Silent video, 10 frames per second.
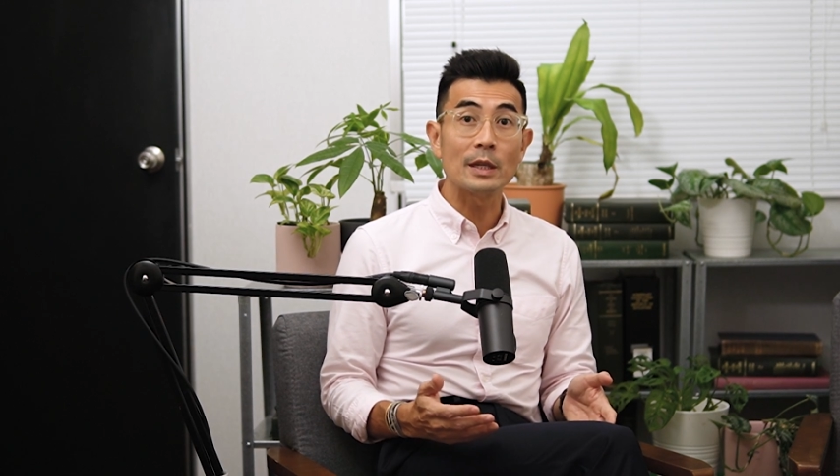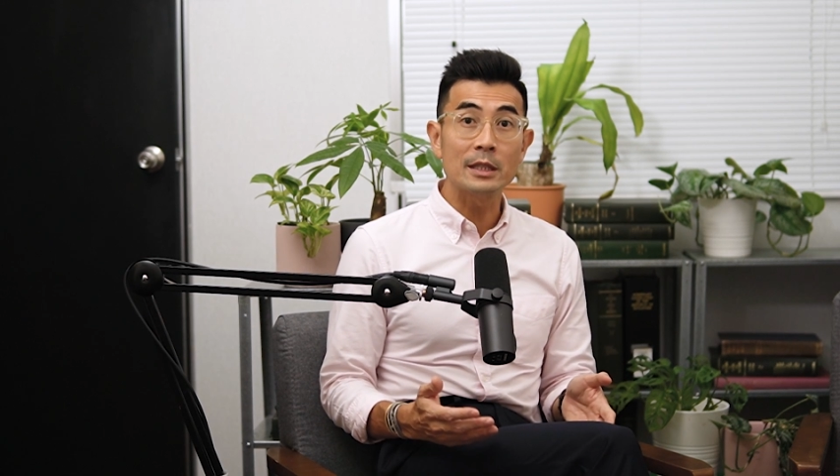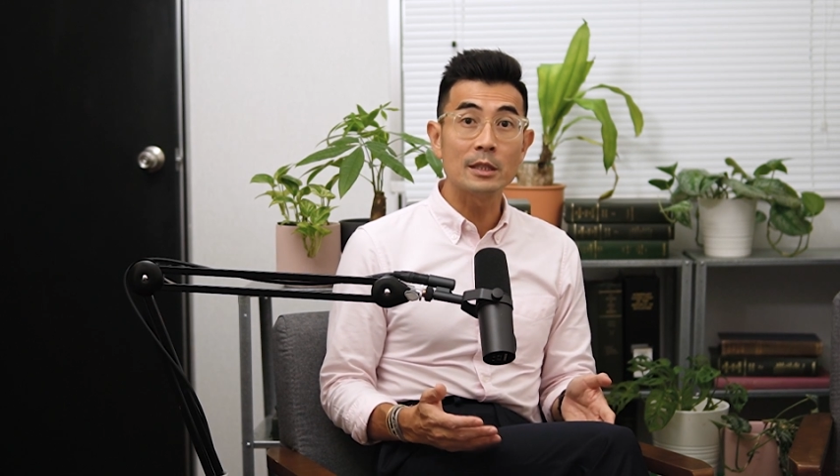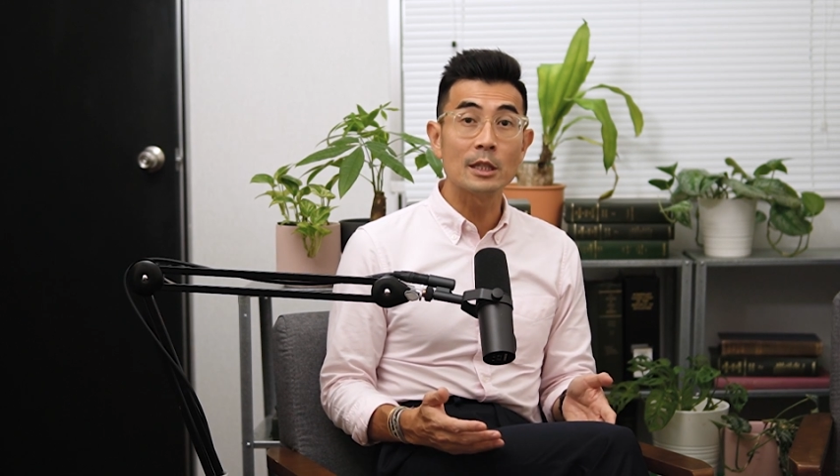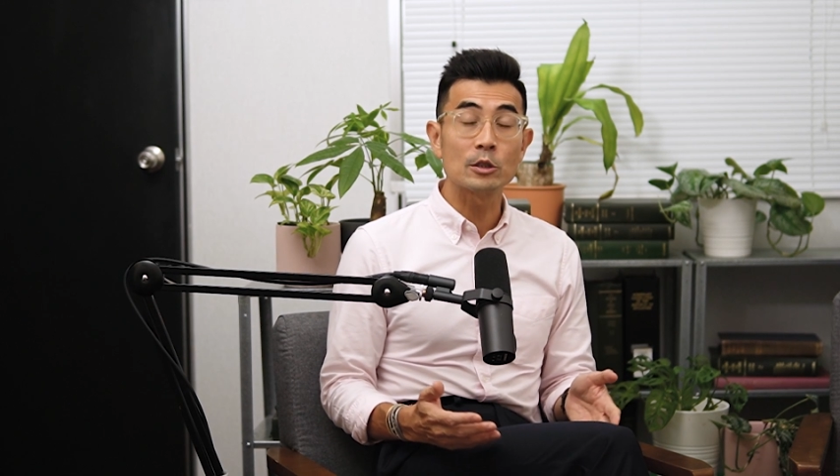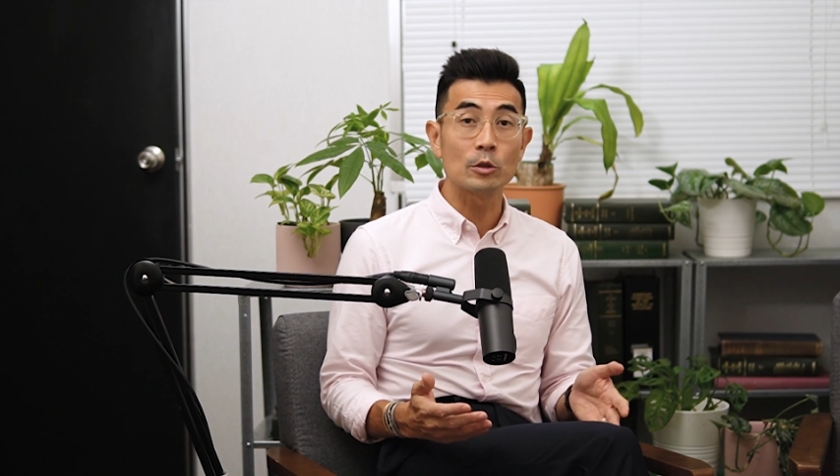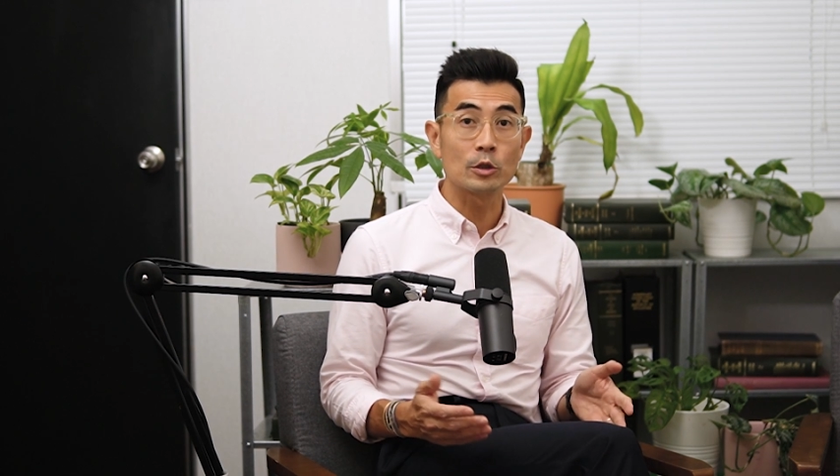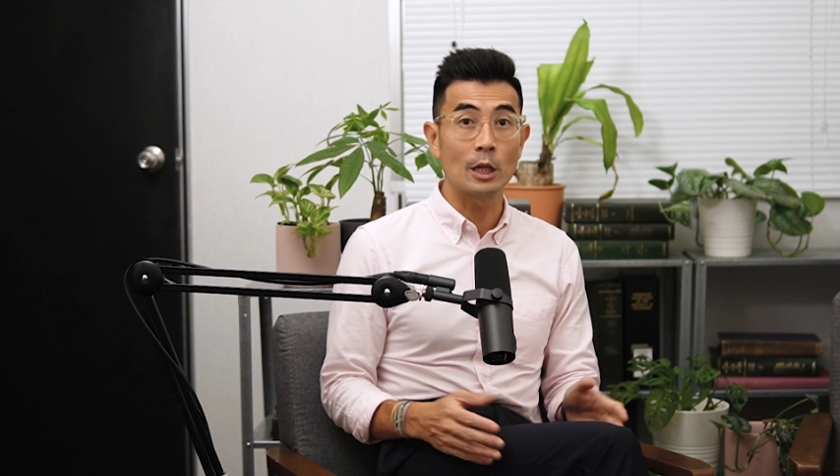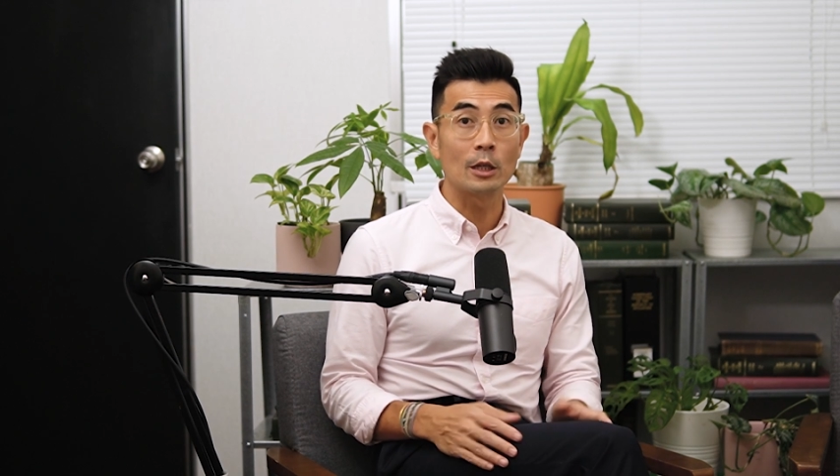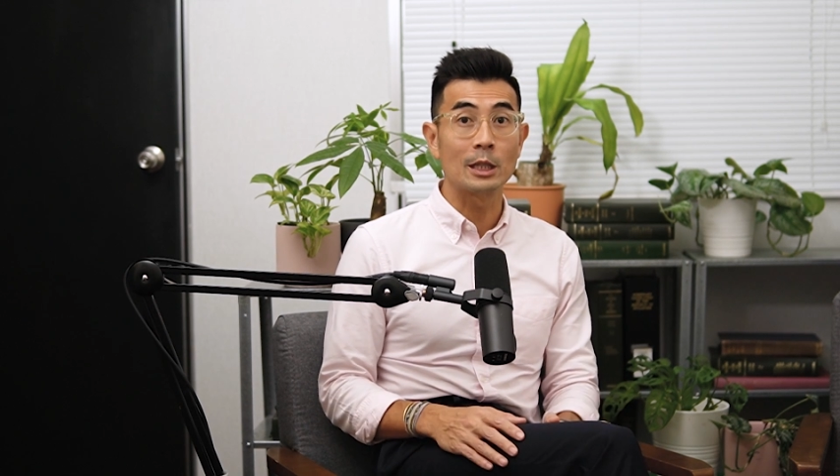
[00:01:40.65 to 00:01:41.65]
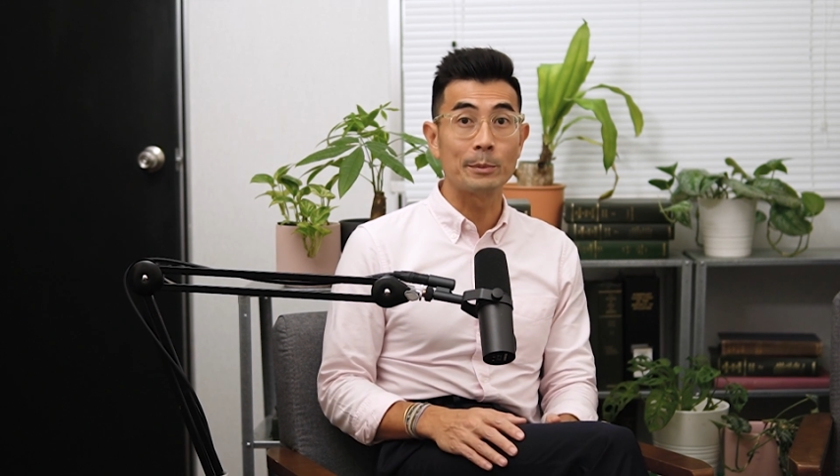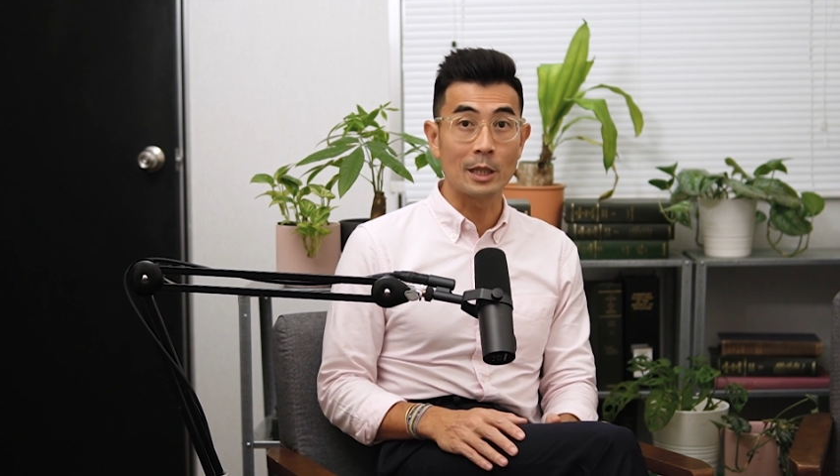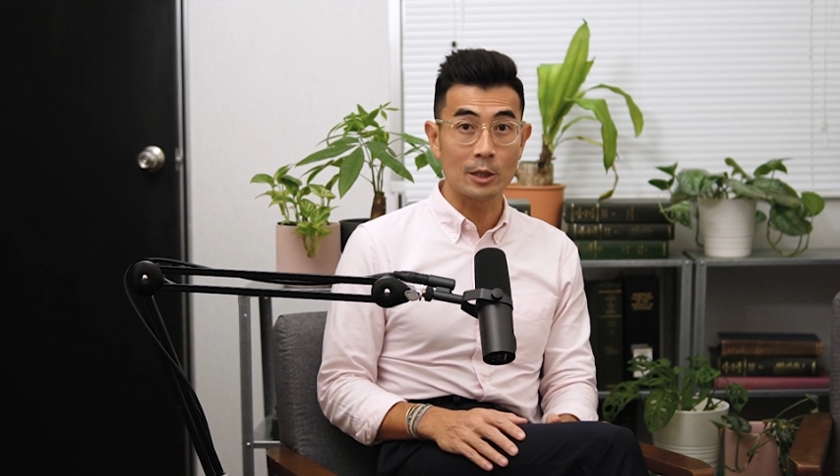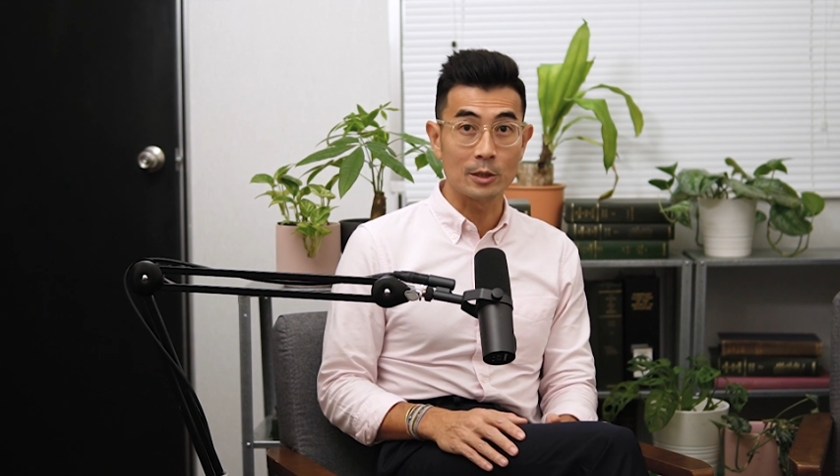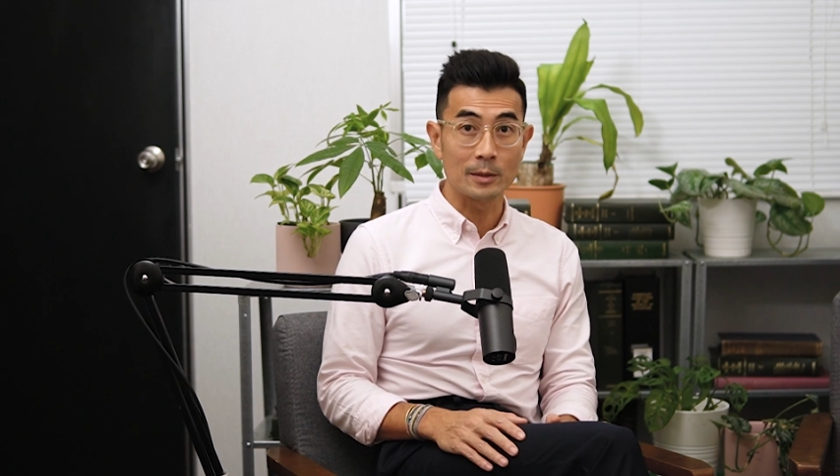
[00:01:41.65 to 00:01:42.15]
International Child
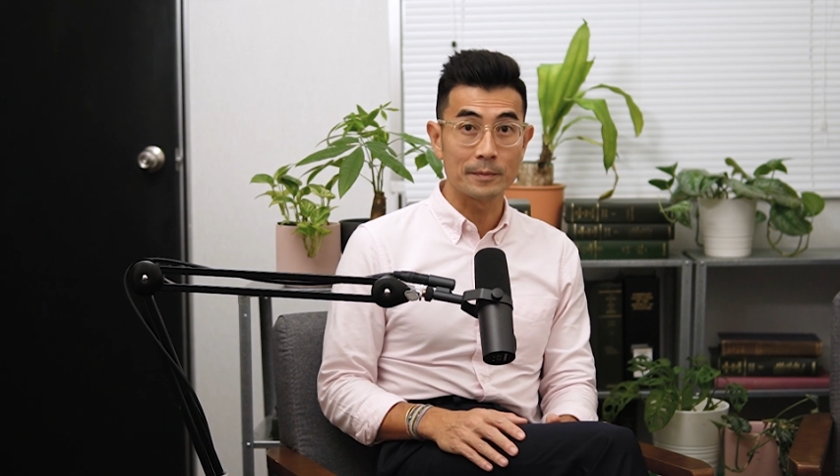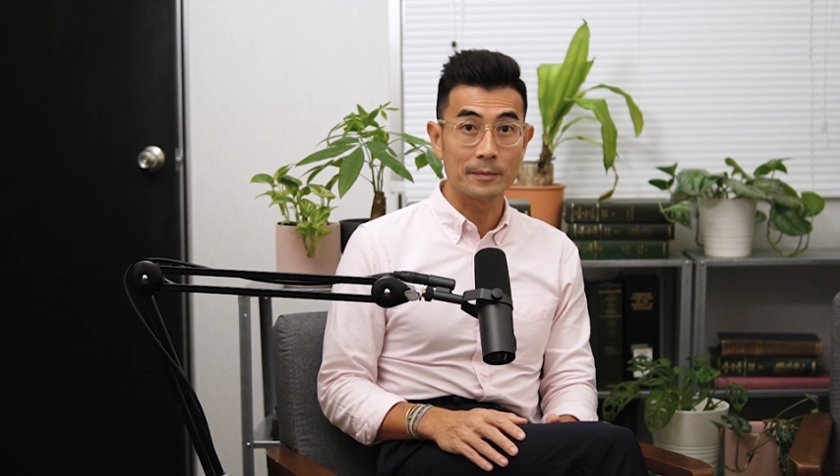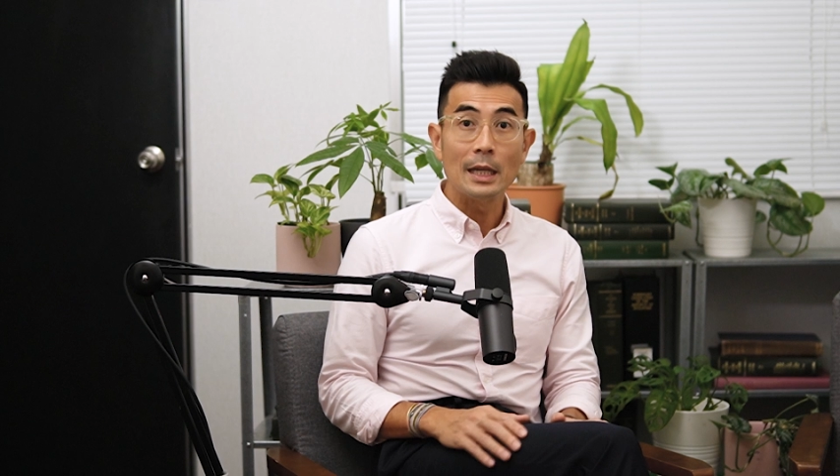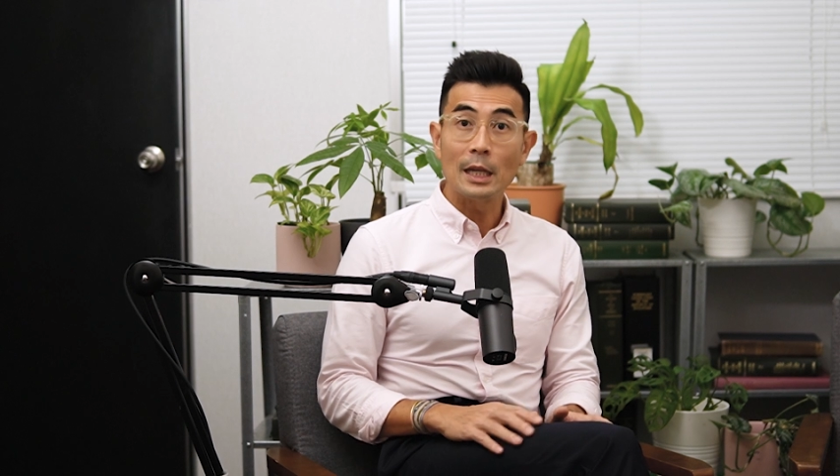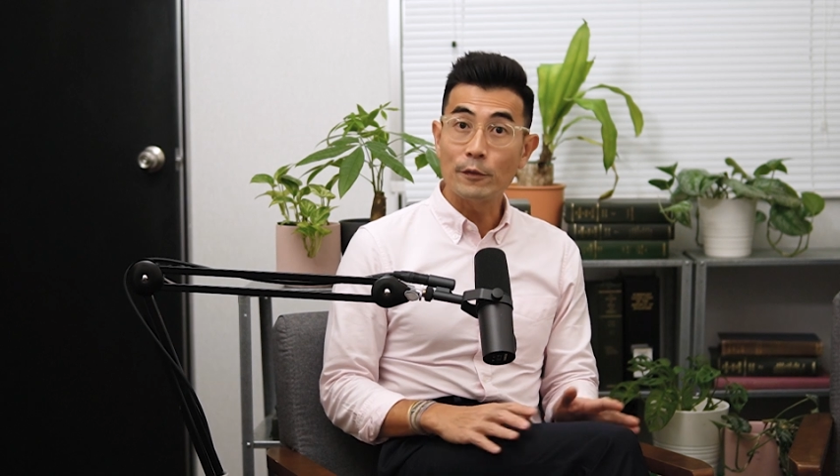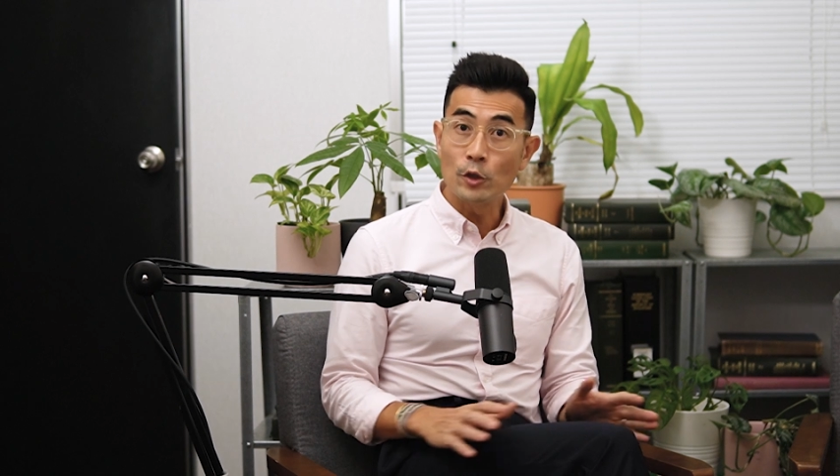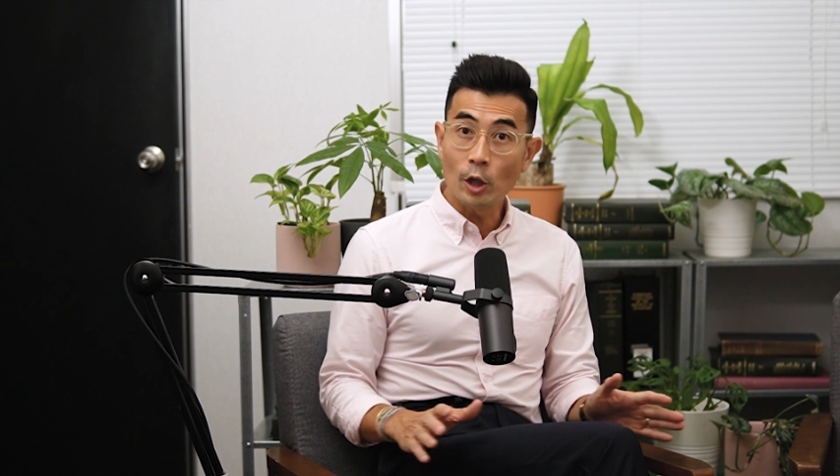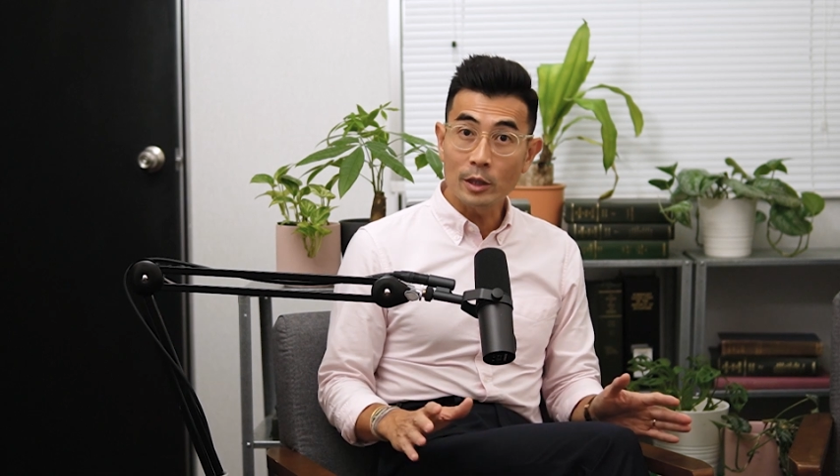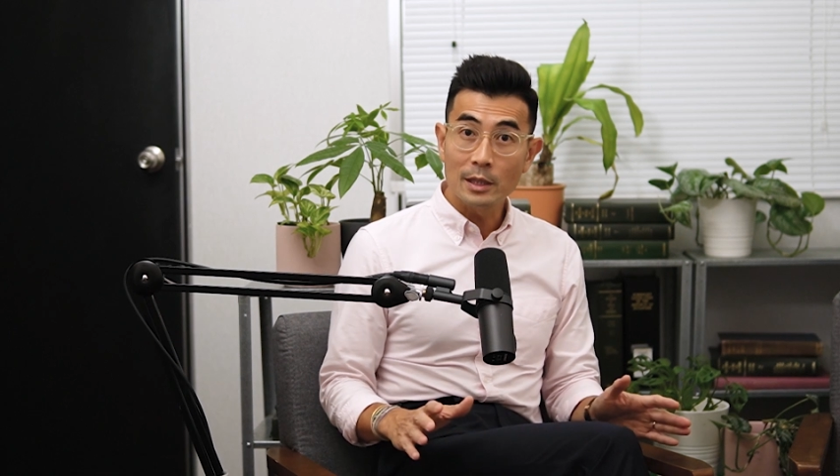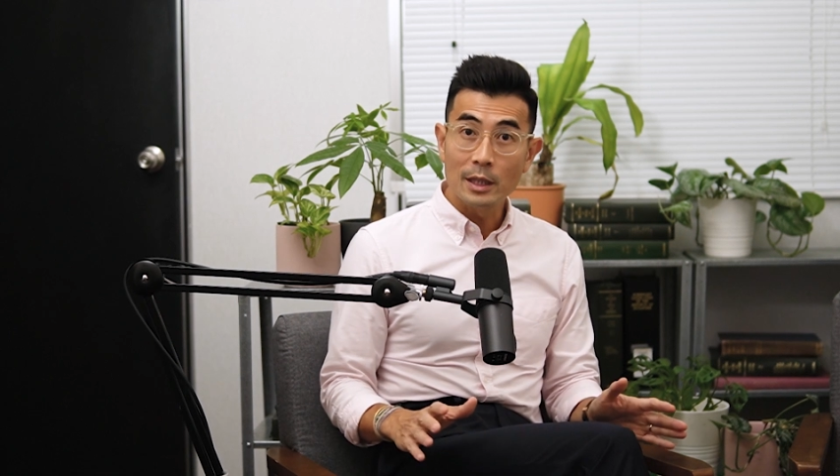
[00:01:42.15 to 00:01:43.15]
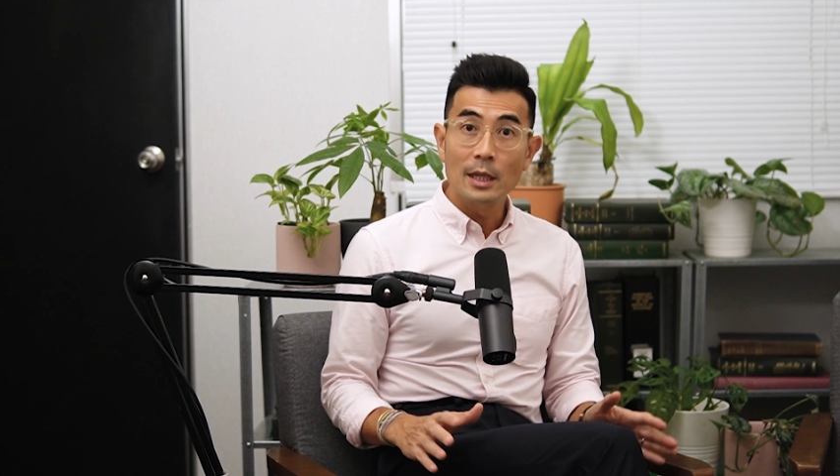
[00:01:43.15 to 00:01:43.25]
Abduction. If not,